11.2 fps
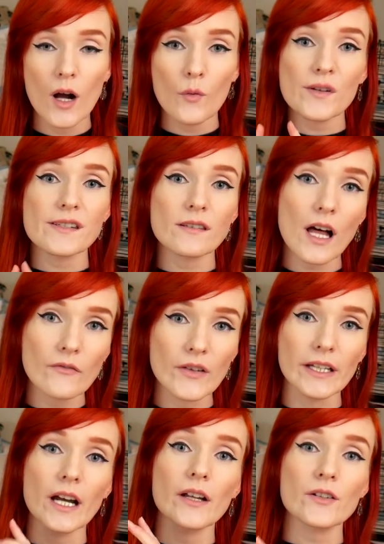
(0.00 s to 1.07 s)
was
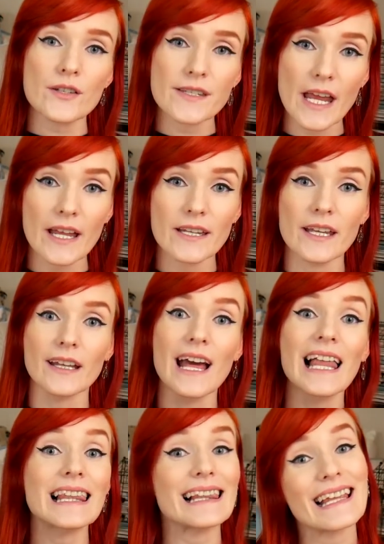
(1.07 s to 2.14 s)
loving, understanding,
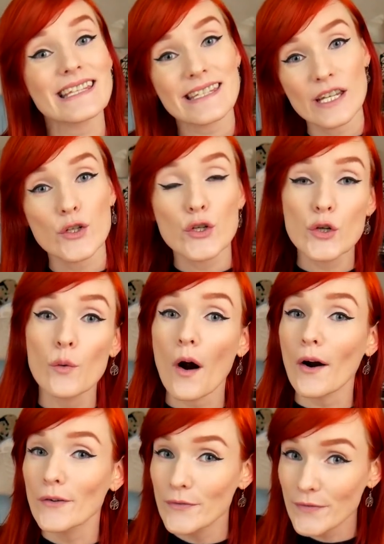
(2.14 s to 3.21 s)
listened to
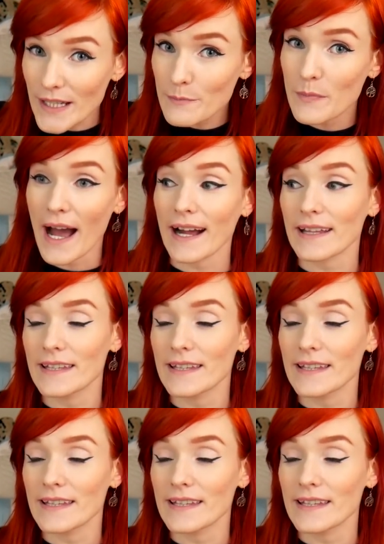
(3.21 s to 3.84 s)
our feedback.